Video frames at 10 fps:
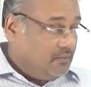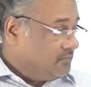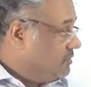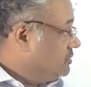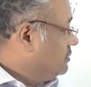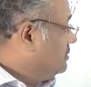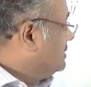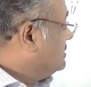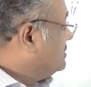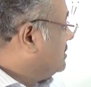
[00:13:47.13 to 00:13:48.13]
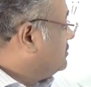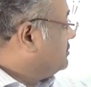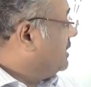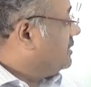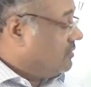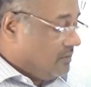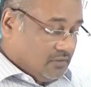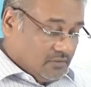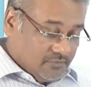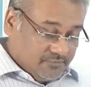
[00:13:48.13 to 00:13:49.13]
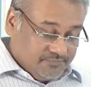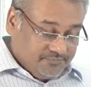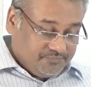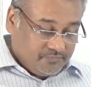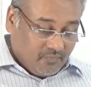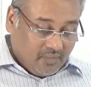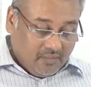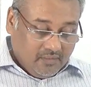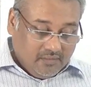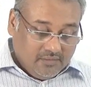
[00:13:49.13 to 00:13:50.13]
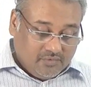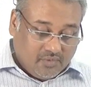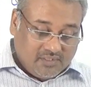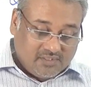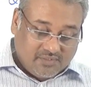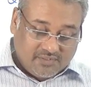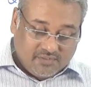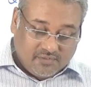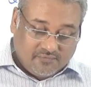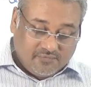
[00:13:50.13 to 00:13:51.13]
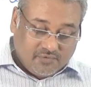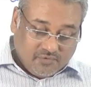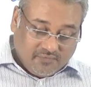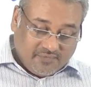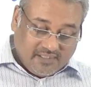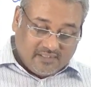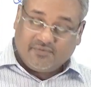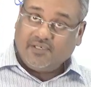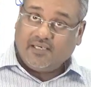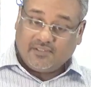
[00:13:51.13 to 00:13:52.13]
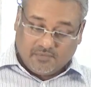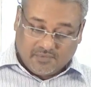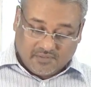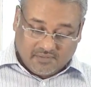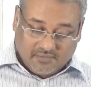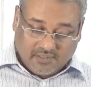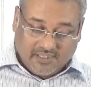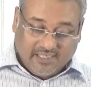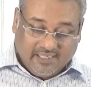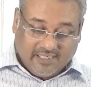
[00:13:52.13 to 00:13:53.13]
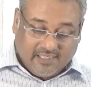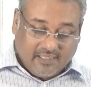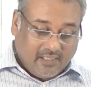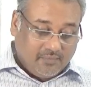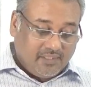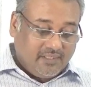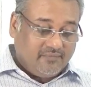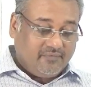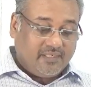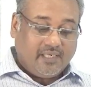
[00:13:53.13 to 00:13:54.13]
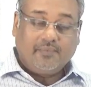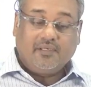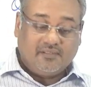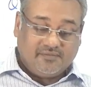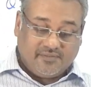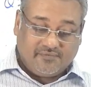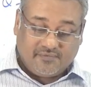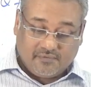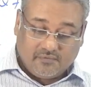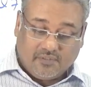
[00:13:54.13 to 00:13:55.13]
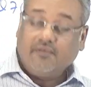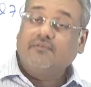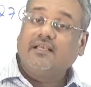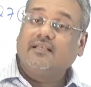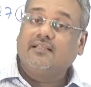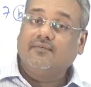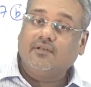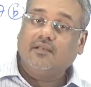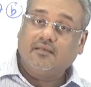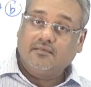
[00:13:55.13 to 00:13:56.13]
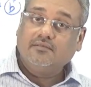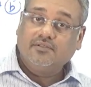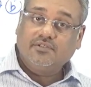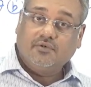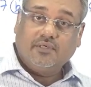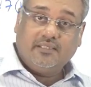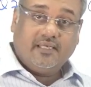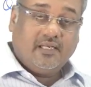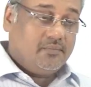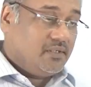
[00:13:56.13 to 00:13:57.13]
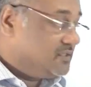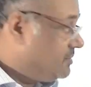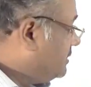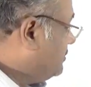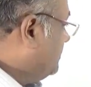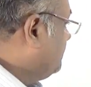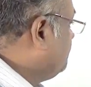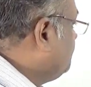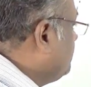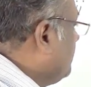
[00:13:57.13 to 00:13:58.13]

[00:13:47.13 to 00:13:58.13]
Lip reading: Good to know this is tertiary alcohol though. Draw the structure of 2 of these 3 isomers and indicate how many different chemical shifts do you think they will show in the NMR spectrum.